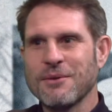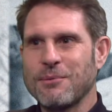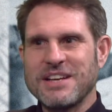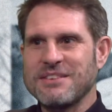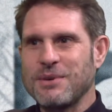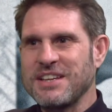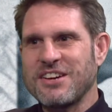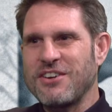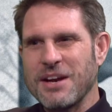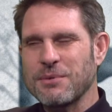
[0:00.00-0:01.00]
when the
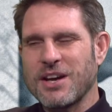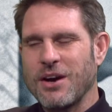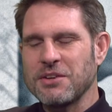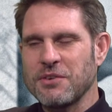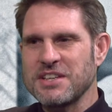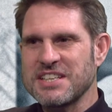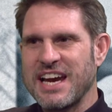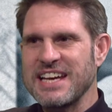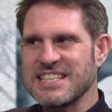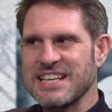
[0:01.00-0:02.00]
crowd were kind of on his
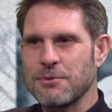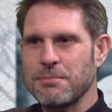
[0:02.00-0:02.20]
case a little